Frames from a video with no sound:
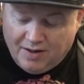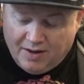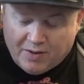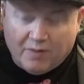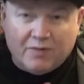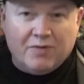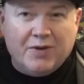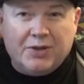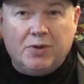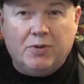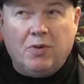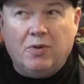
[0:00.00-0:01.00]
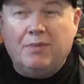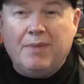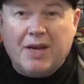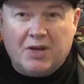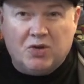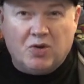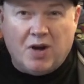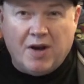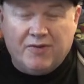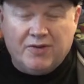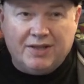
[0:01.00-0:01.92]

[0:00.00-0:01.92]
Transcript: I got the original on the Mega Drive,